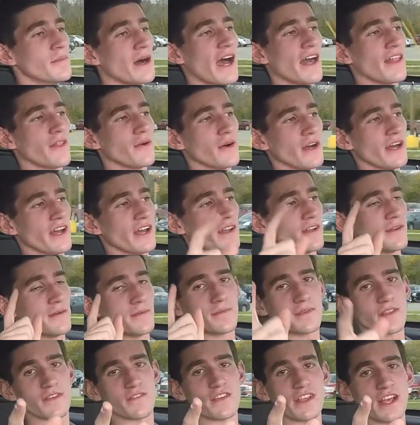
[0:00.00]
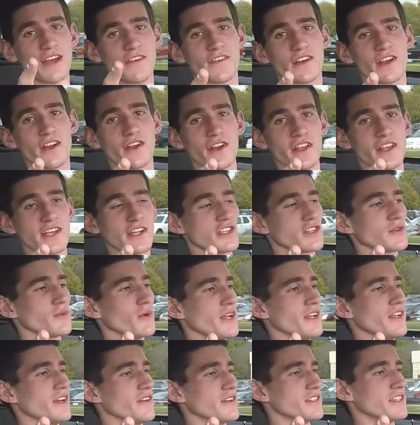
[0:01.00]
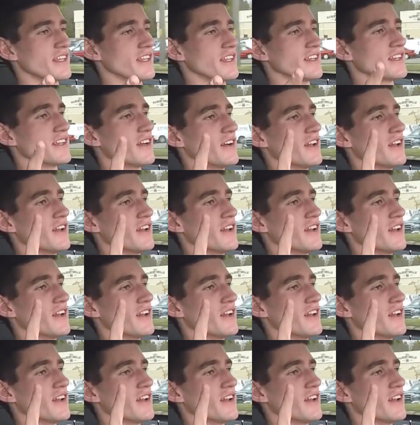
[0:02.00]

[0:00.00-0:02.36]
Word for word: By the way, if you ever go to get your windows tinted,